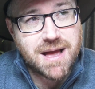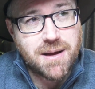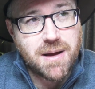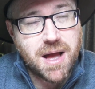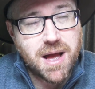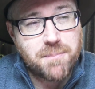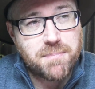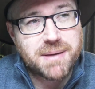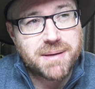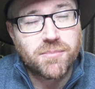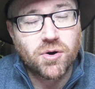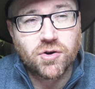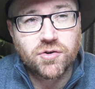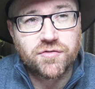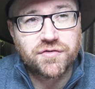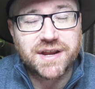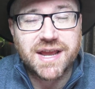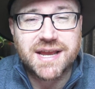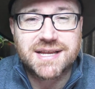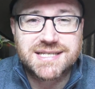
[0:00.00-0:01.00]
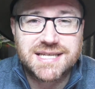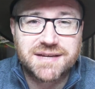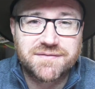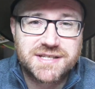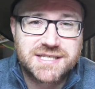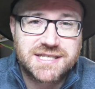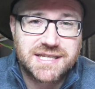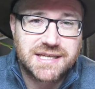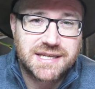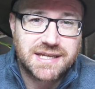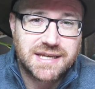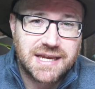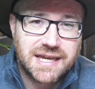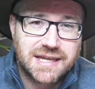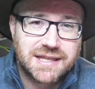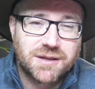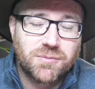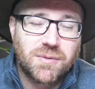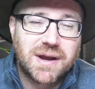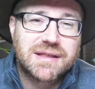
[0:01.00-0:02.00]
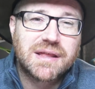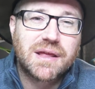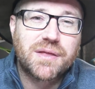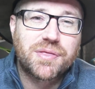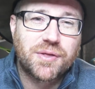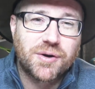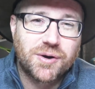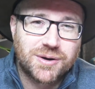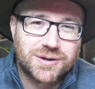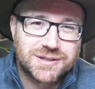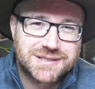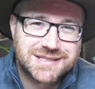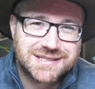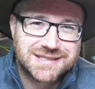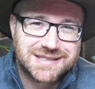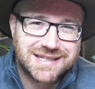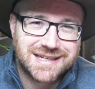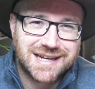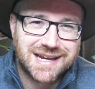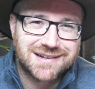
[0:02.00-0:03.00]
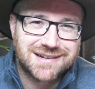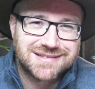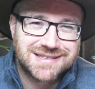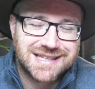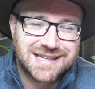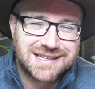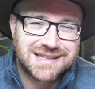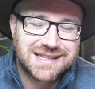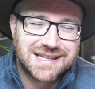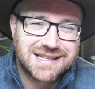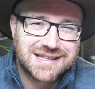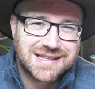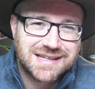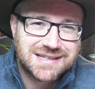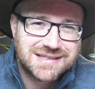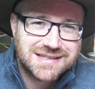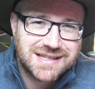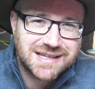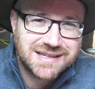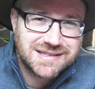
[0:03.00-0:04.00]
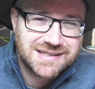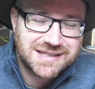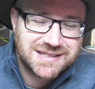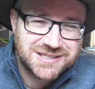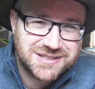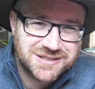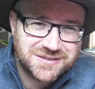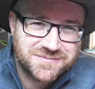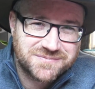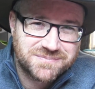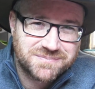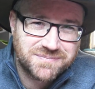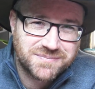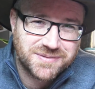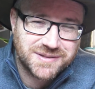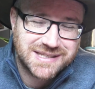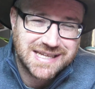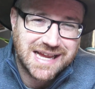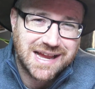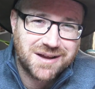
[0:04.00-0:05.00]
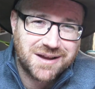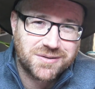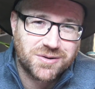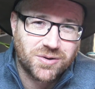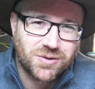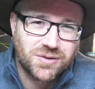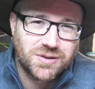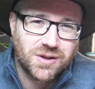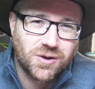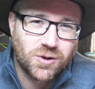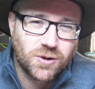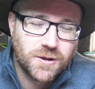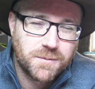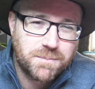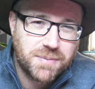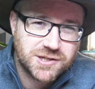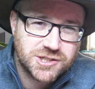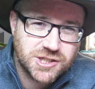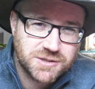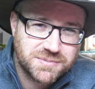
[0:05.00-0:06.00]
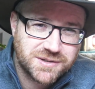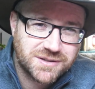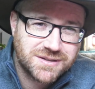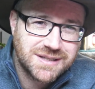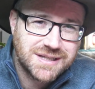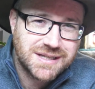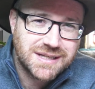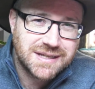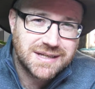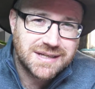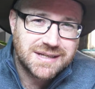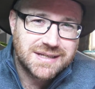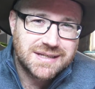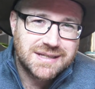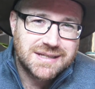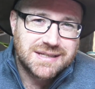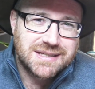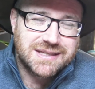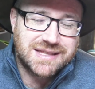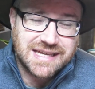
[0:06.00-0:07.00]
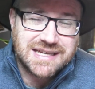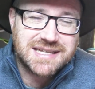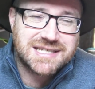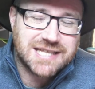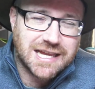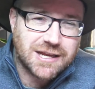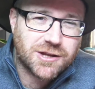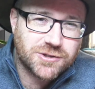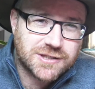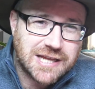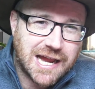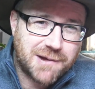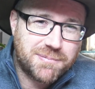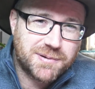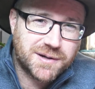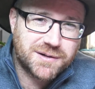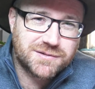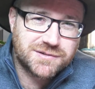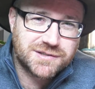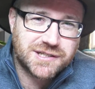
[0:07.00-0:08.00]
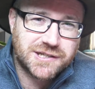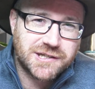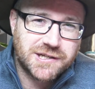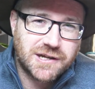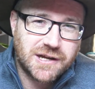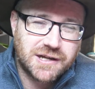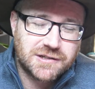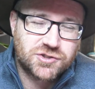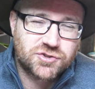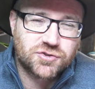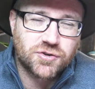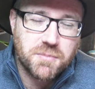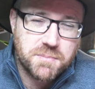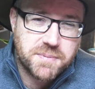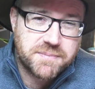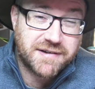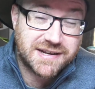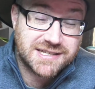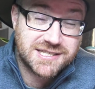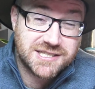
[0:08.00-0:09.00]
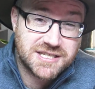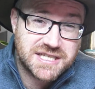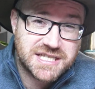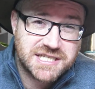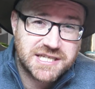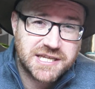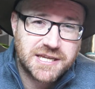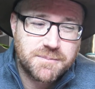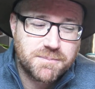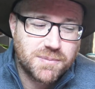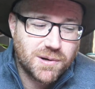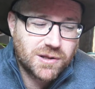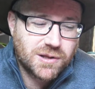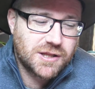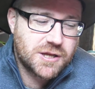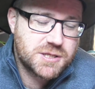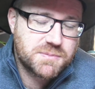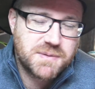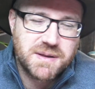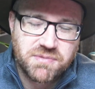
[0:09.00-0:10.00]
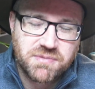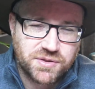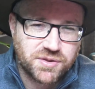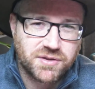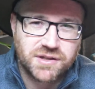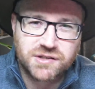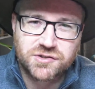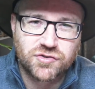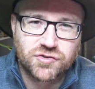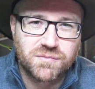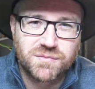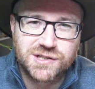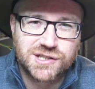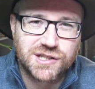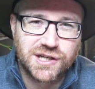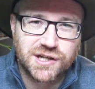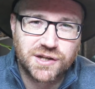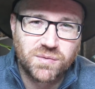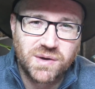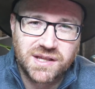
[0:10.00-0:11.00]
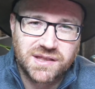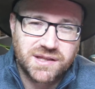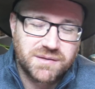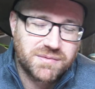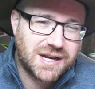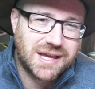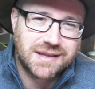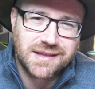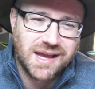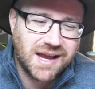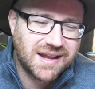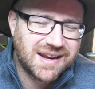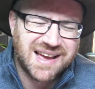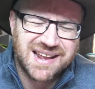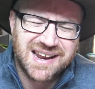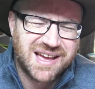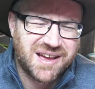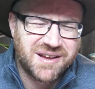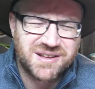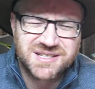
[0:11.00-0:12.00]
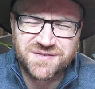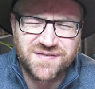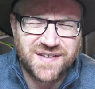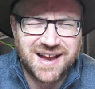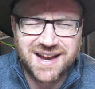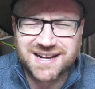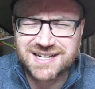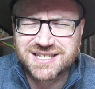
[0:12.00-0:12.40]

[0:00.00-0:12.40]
bit more creativity in the way they thought. They should have put down all the possible things that could happen under a Trump presidency, but loads of people thought that Trump wasn't going to win. They were like, no, it's fine,